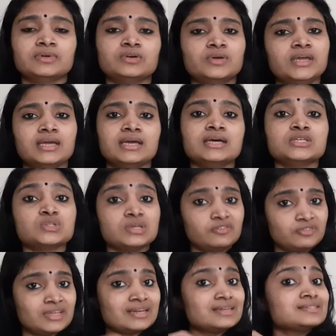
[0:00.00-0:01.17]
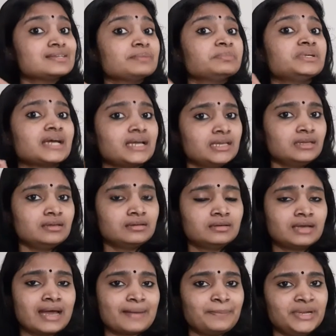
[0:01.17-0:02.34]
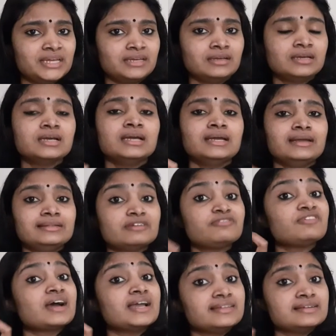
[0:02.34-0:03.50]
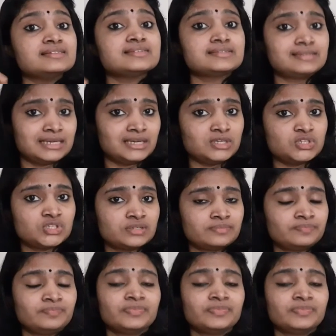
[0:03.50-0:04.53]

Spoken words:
Okay. So if there is some tie happening in the final stage,